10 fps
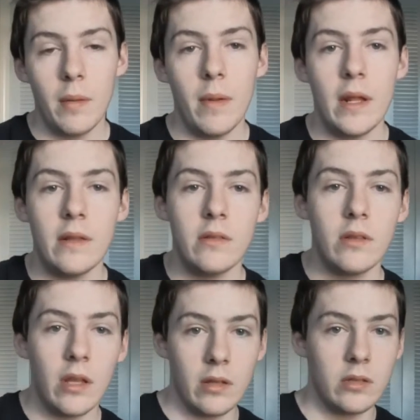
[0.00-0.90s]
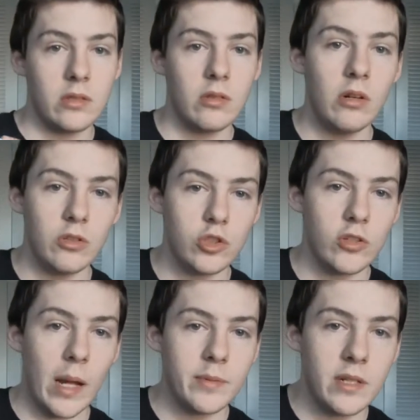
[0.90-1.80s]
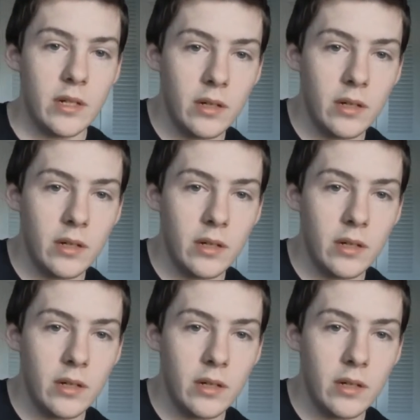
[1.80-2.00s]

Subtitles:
But it made there's little scraps in